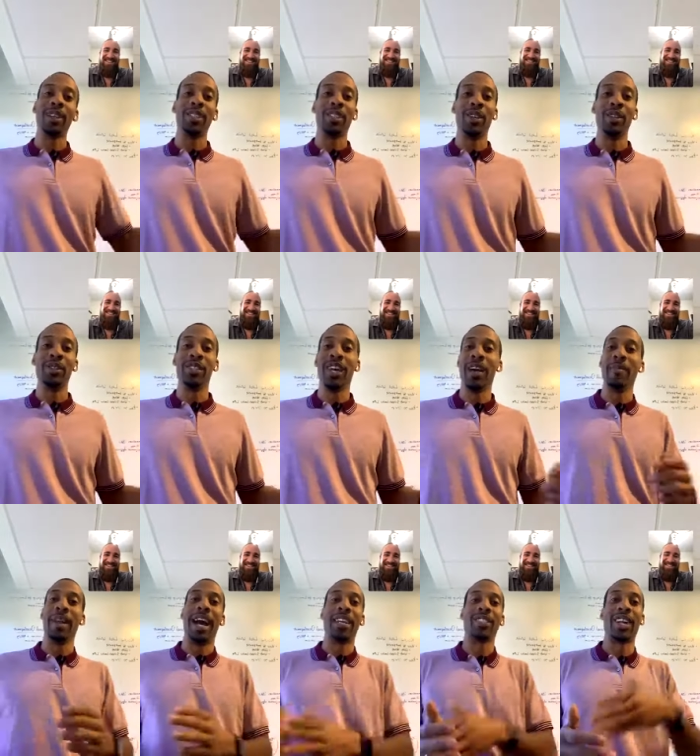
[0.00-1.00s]
shows up,
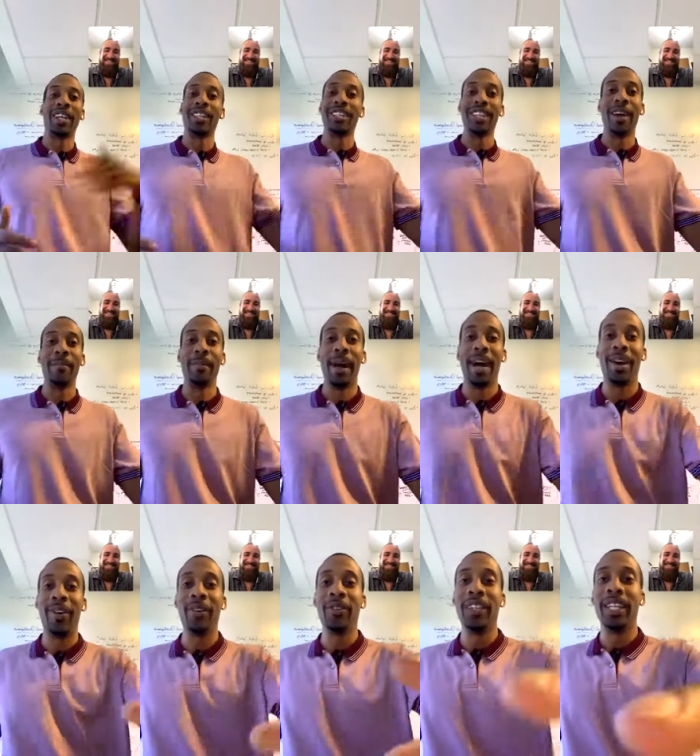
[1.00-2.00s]
and I try to step
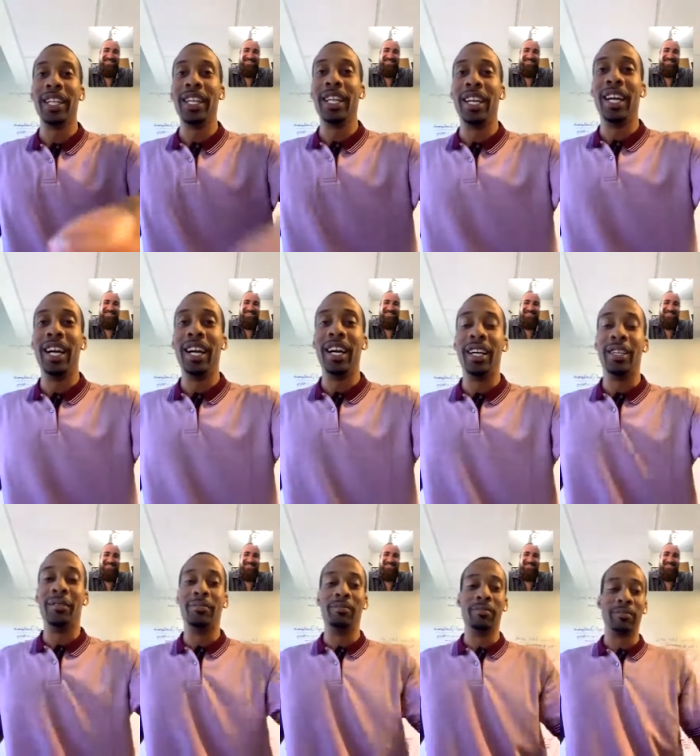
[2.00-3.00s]
out
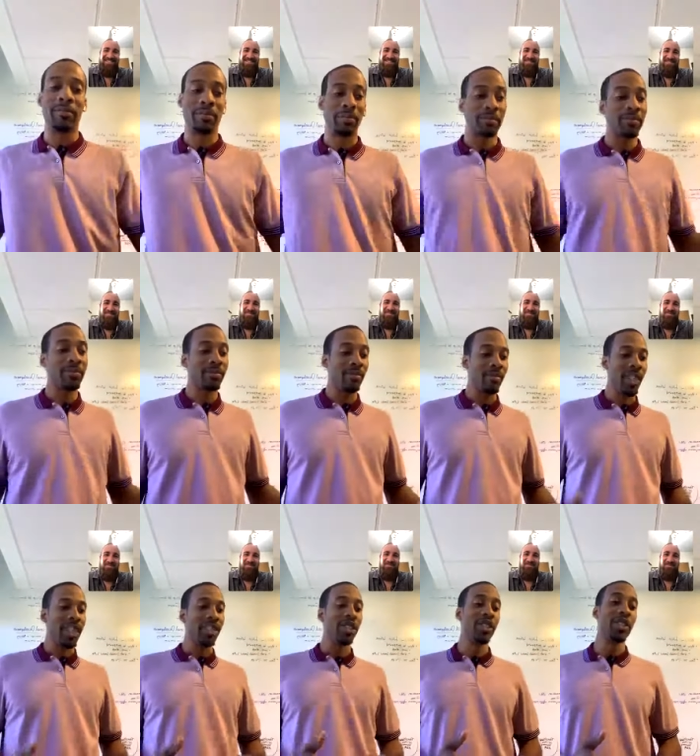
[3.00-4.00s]
um,
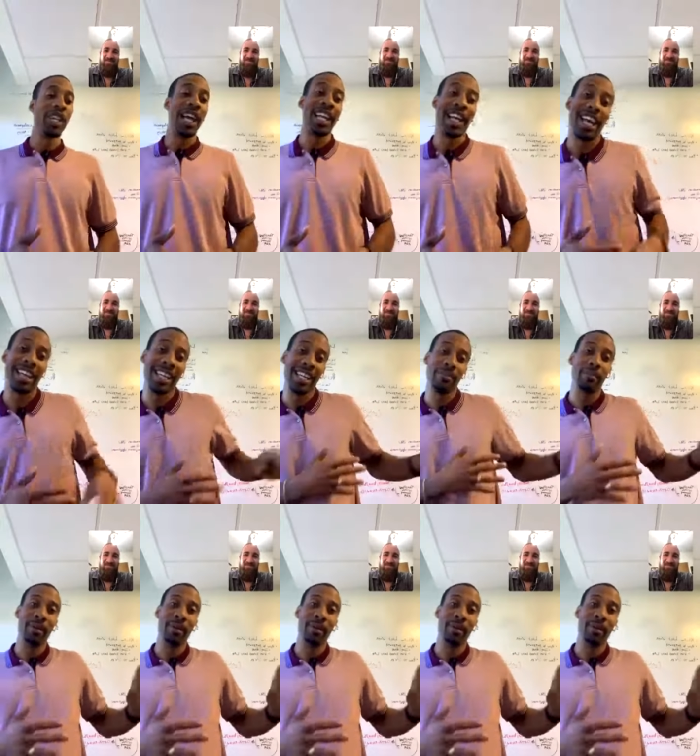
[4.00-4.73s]
to like kind of keep